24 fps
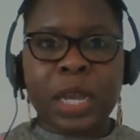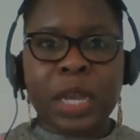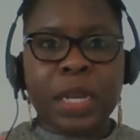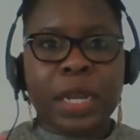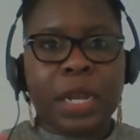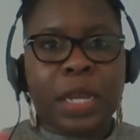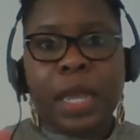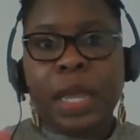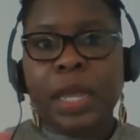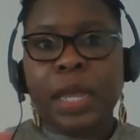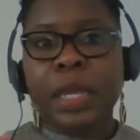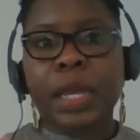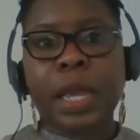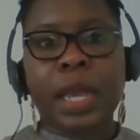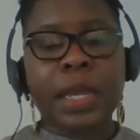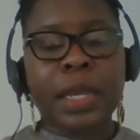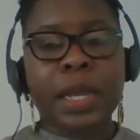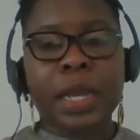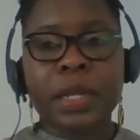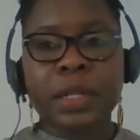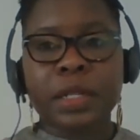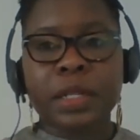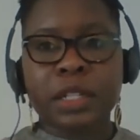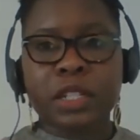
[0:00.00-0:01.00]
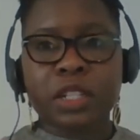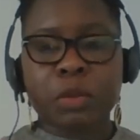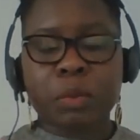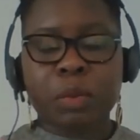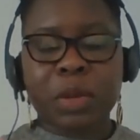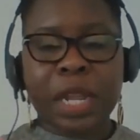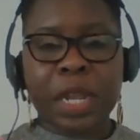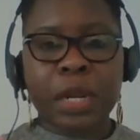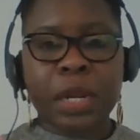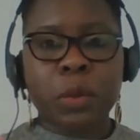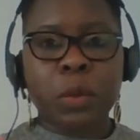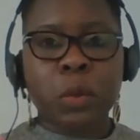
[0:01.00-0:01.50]
And I, I, I can't
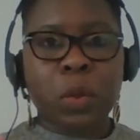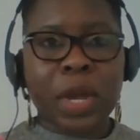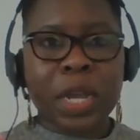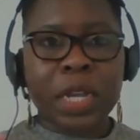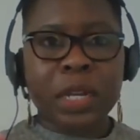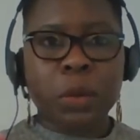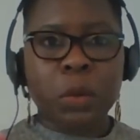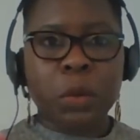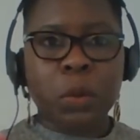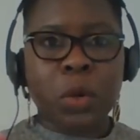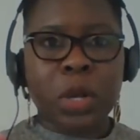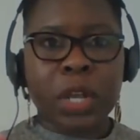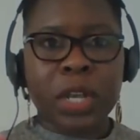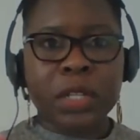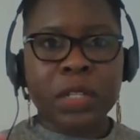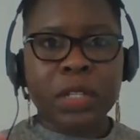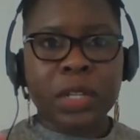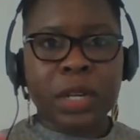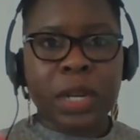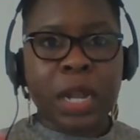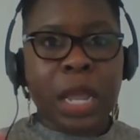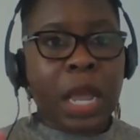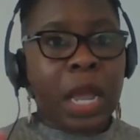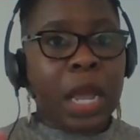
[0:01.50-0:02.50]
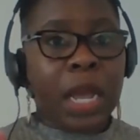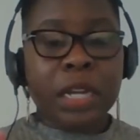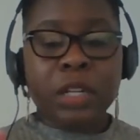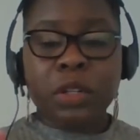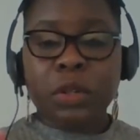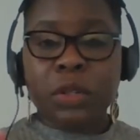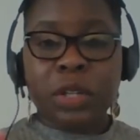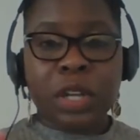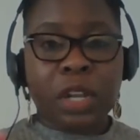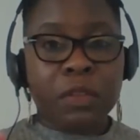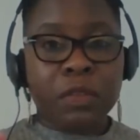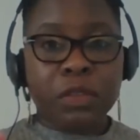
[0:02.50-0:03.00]
explain why it works, and I
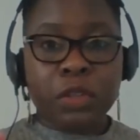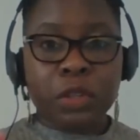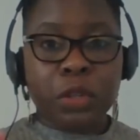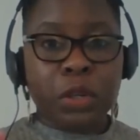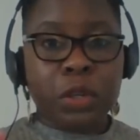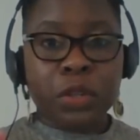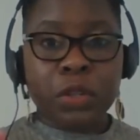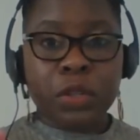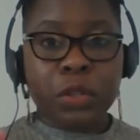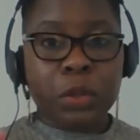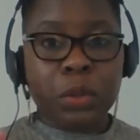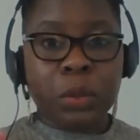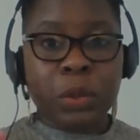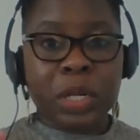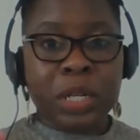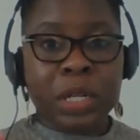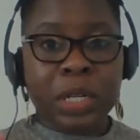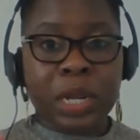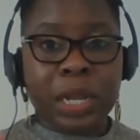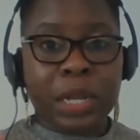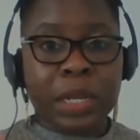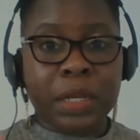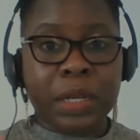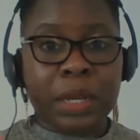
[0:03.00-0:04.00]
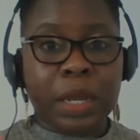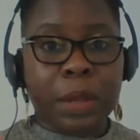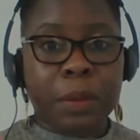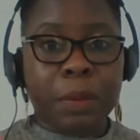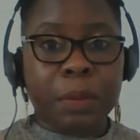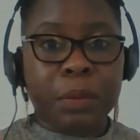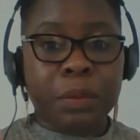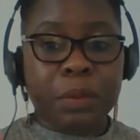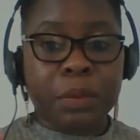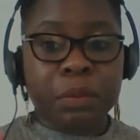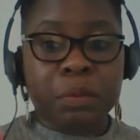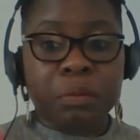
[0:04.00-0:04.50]
don't have to go through it like
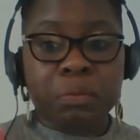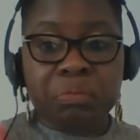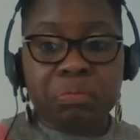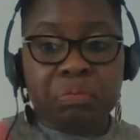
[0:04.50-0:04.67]
um,